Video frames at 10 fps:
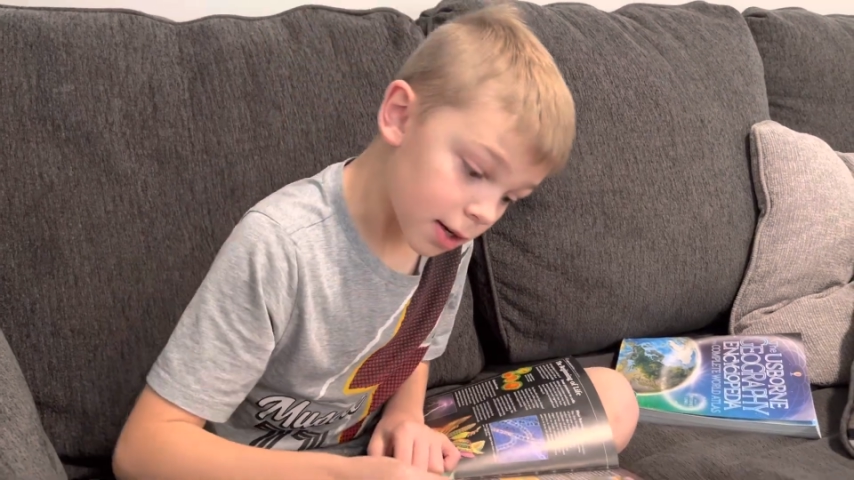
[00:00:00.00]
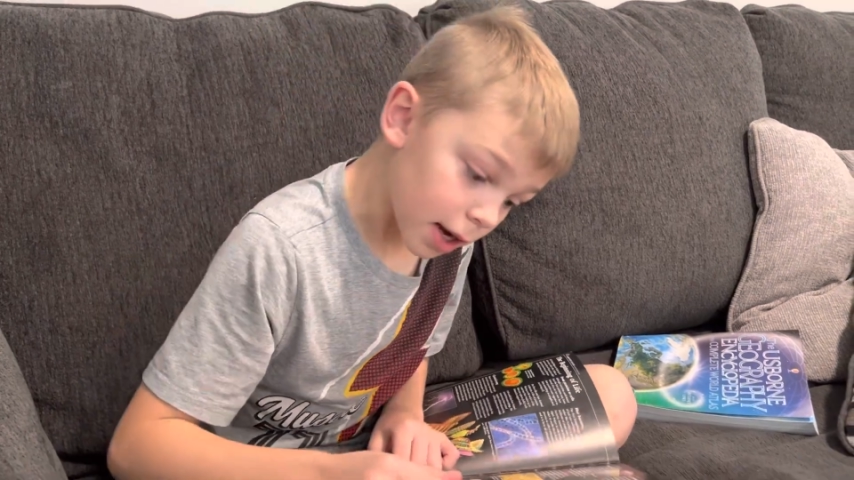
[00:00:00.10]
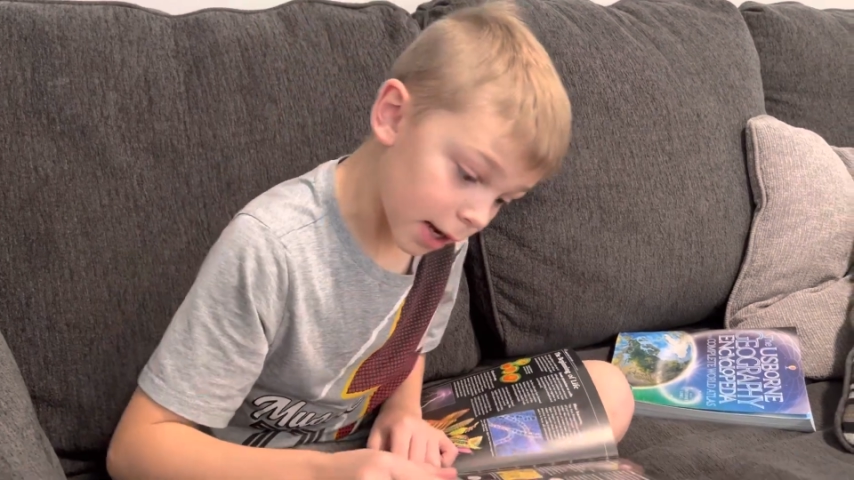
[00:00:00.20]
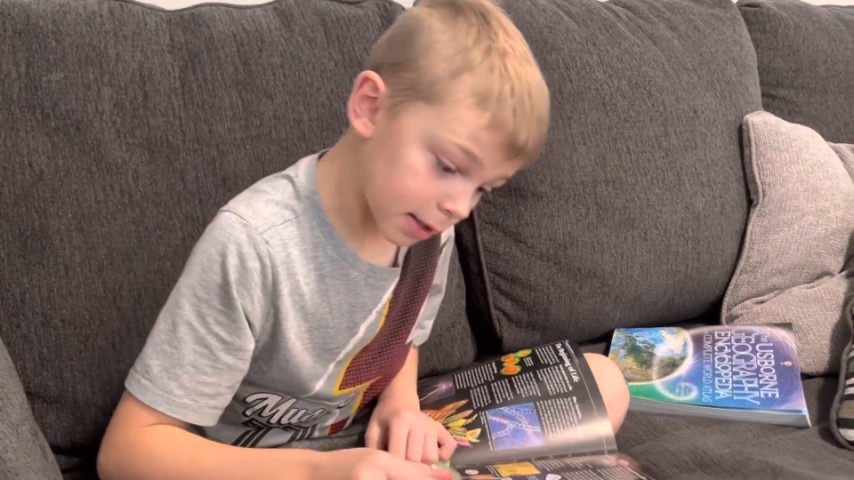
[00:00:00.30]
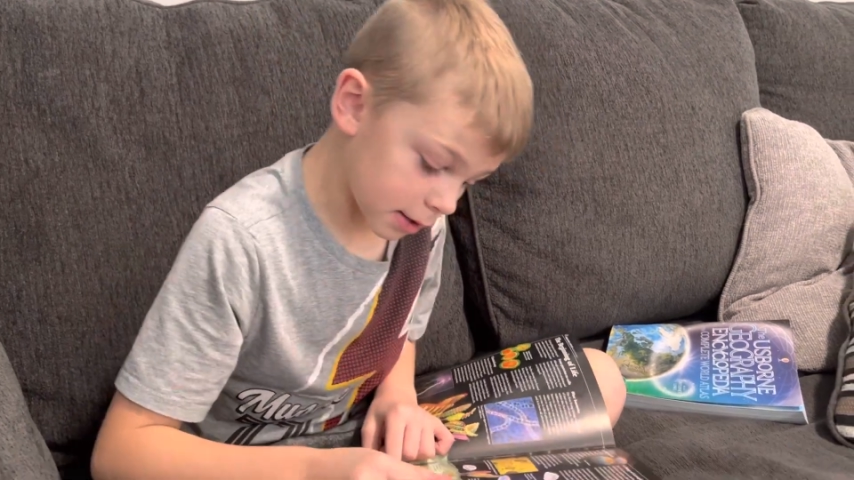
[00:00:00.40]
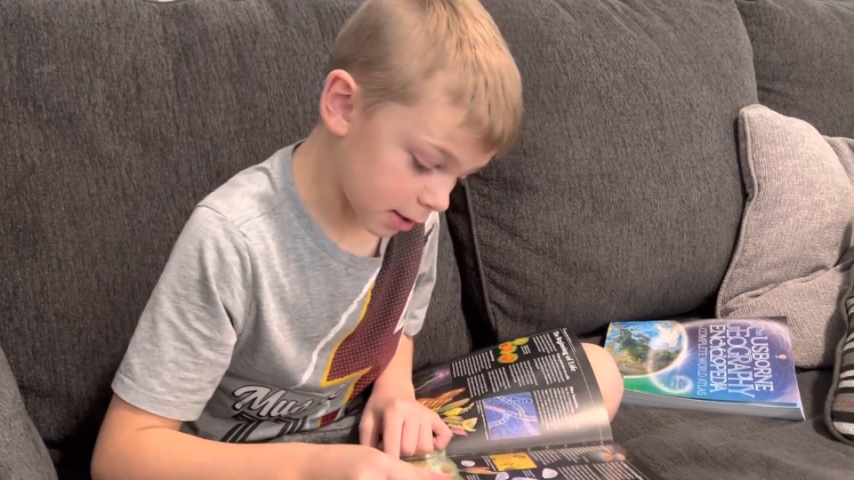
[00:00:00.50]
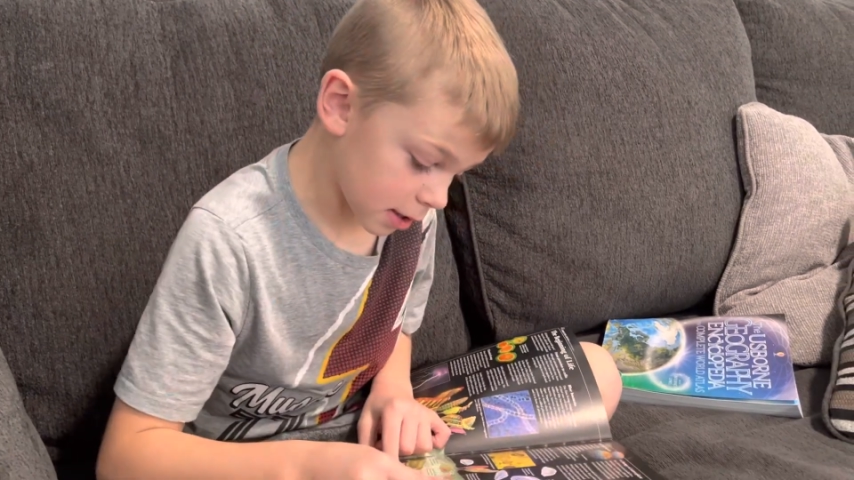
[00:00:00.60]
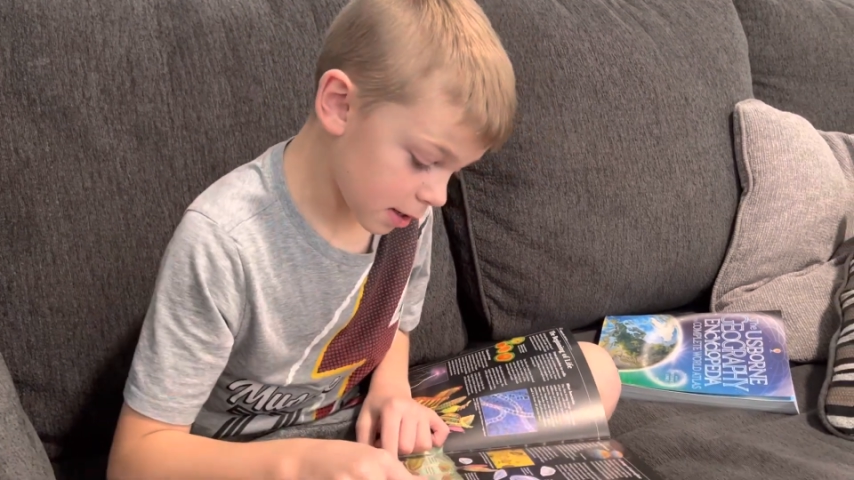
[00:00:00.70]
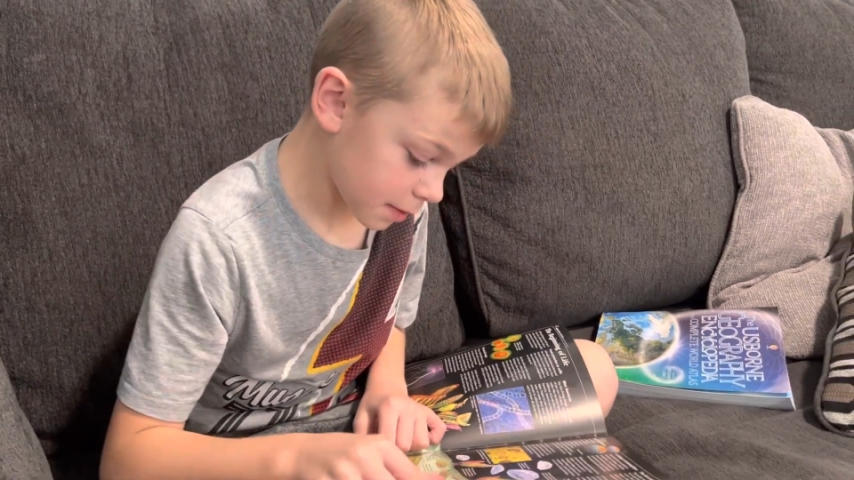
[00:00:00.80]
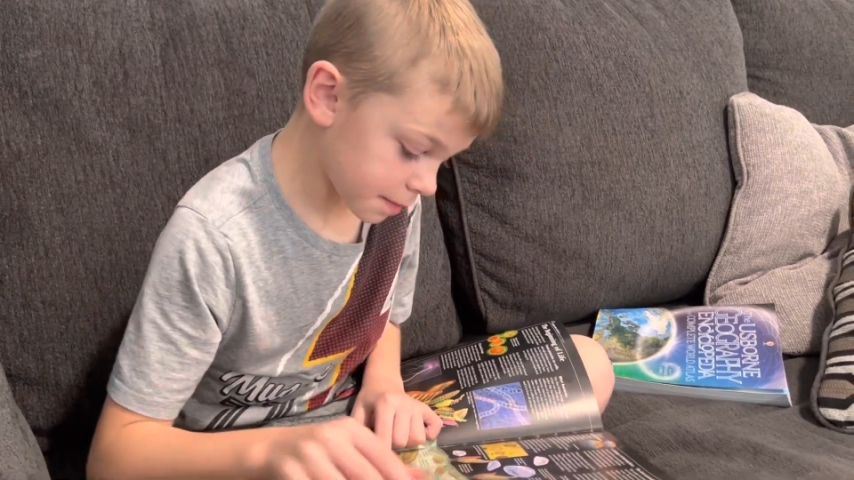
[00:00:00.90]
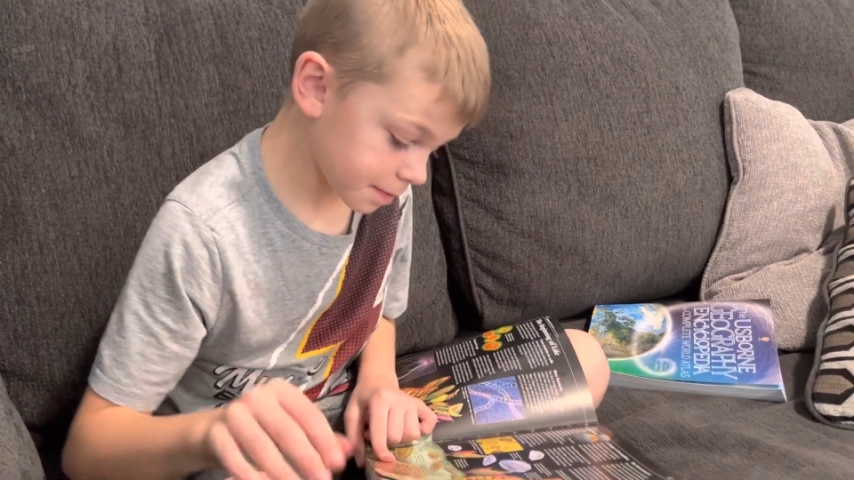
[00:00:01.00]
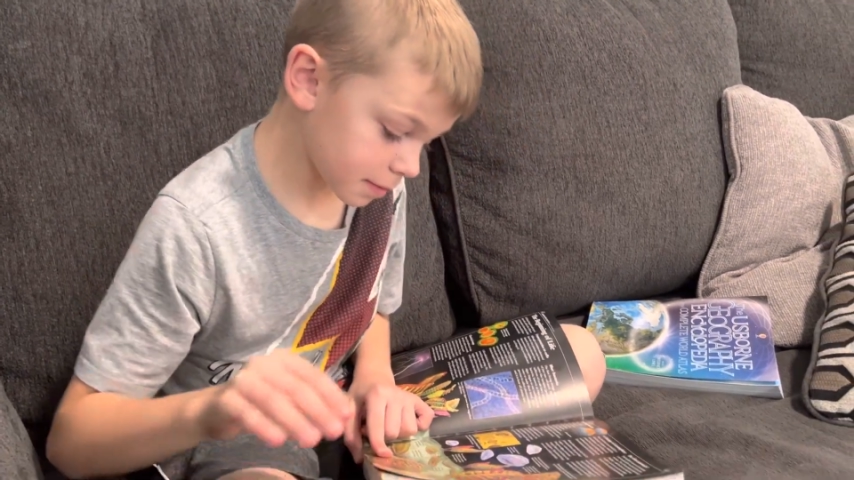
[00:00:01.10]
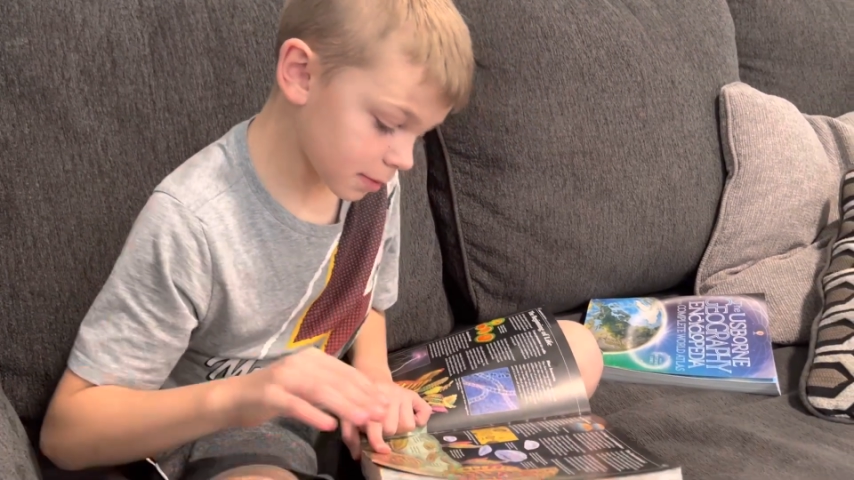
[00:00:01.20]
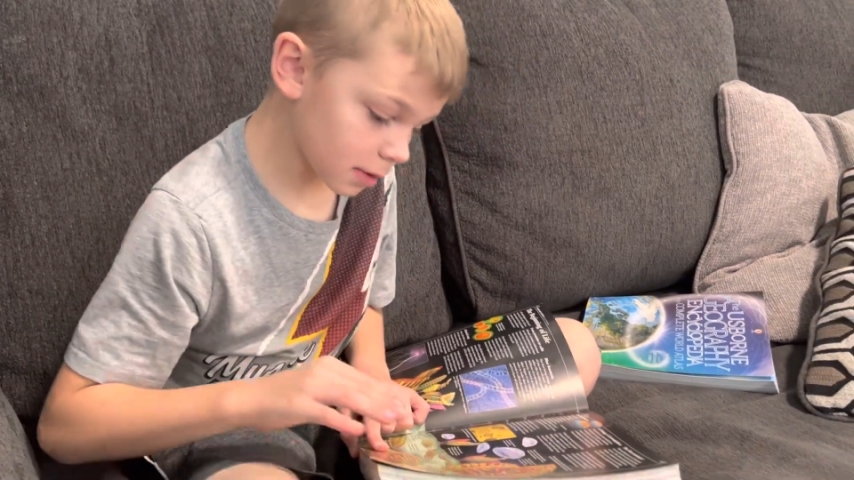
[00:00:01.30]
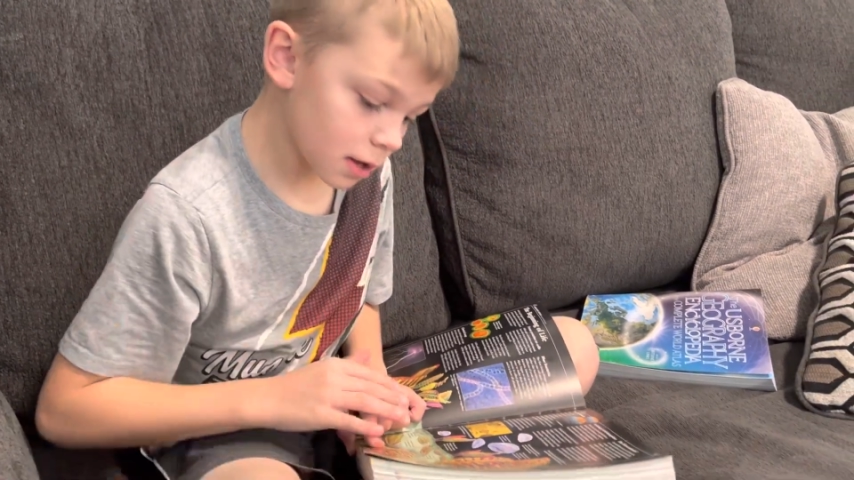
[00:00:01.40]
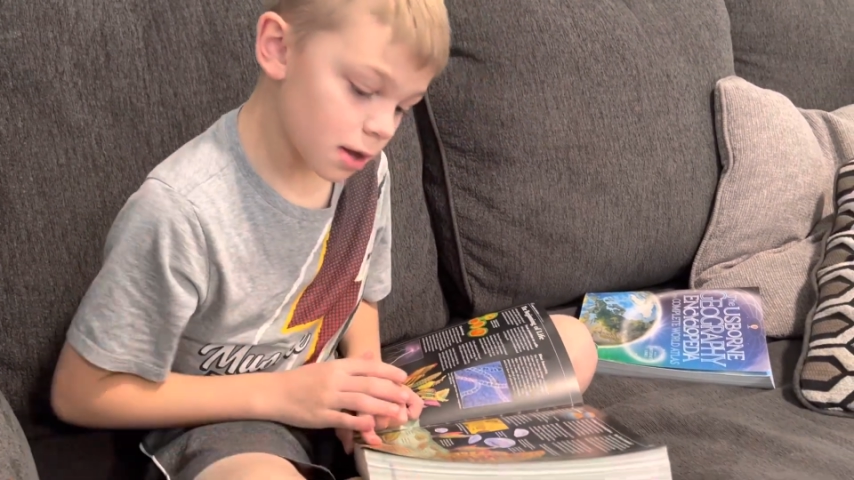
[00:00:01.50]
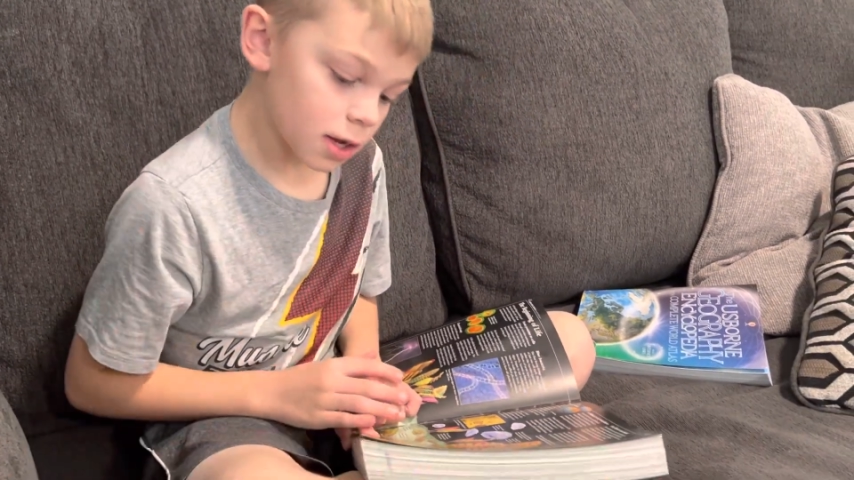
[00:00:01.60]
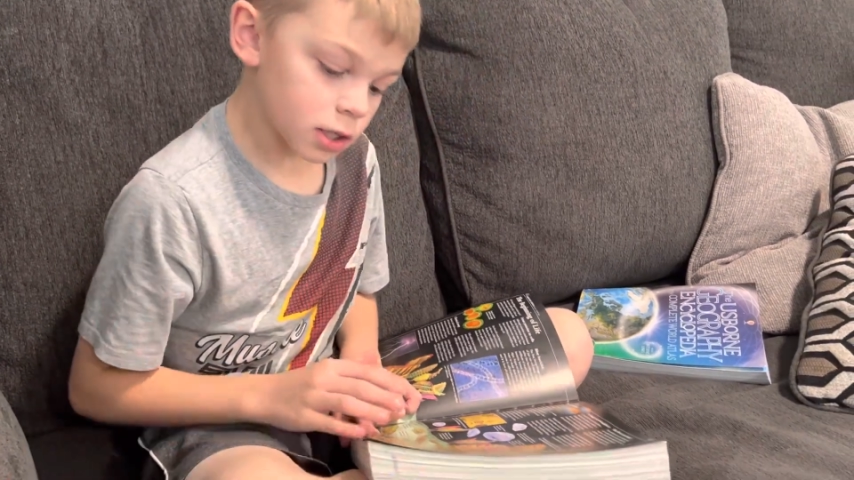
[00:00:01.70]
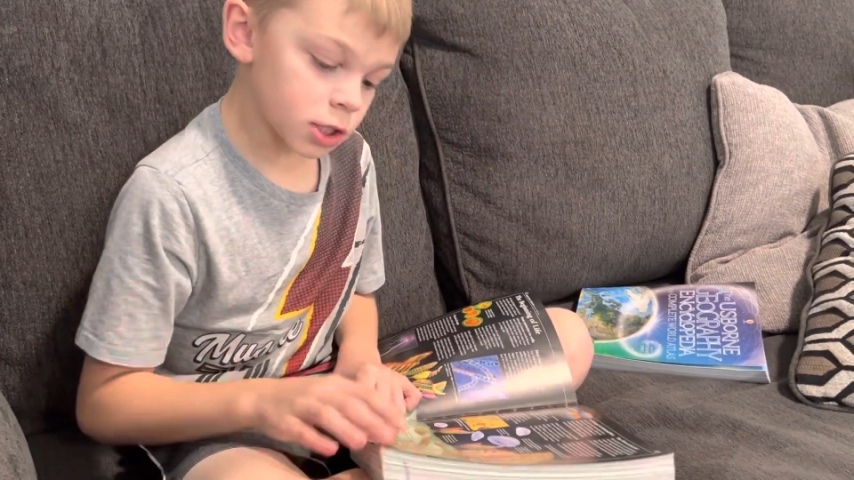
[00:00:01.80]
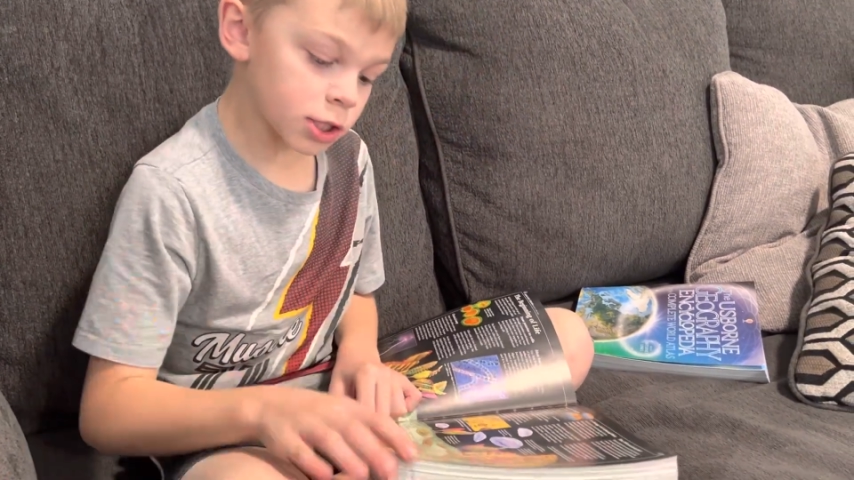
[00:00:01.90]
And
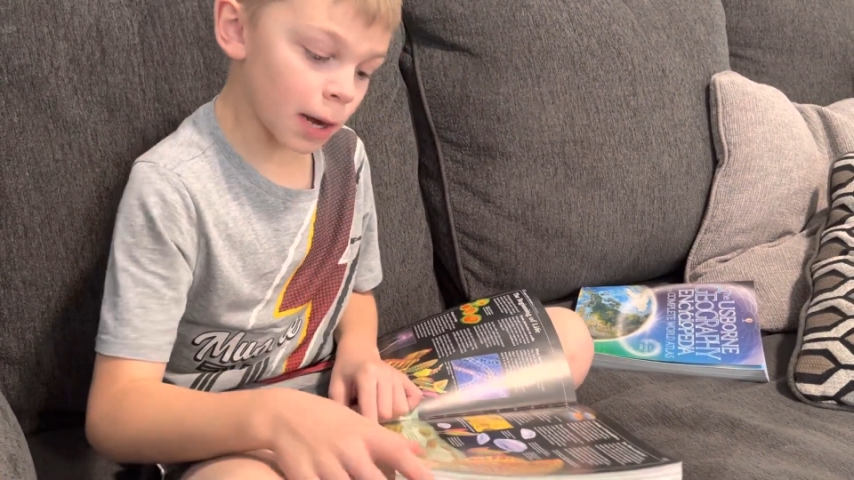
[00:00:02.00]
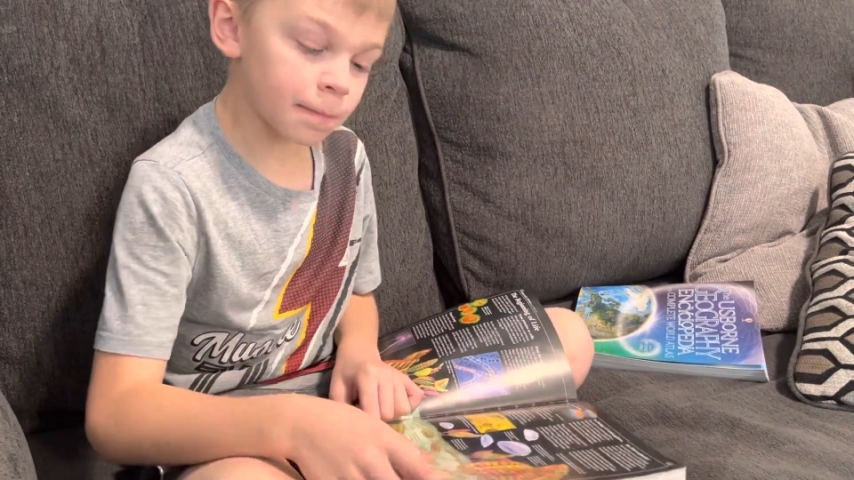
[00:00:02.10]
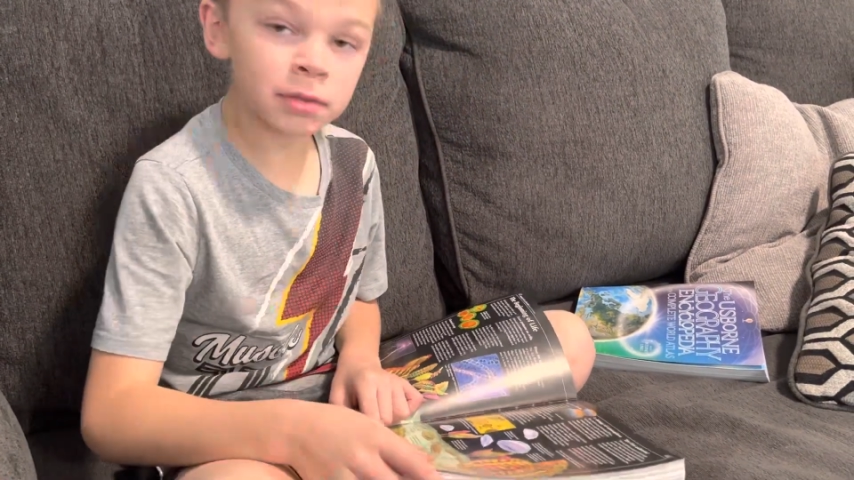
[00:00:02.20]
some